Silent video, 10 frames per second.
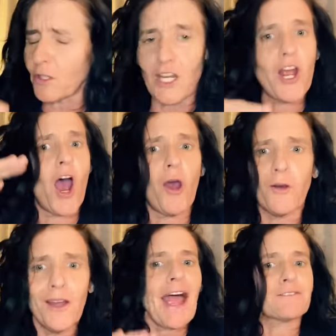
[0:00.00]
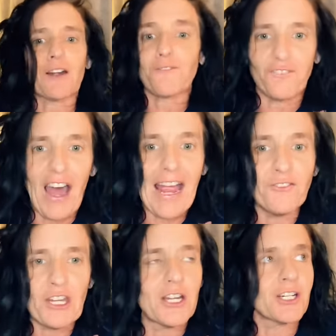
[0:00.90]
You know, after
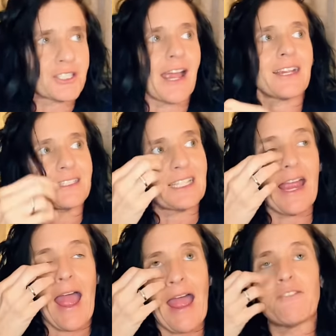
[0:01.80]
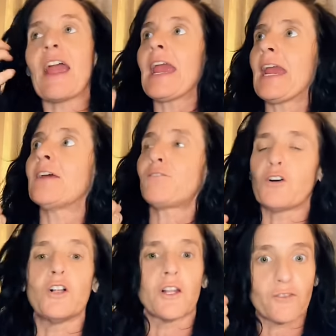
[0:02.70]
five years, I could say I have a
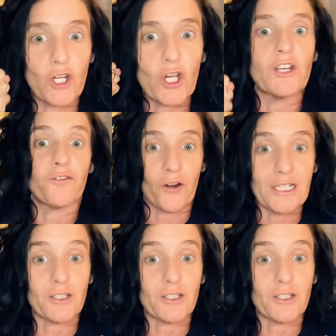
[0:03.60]
handful of good French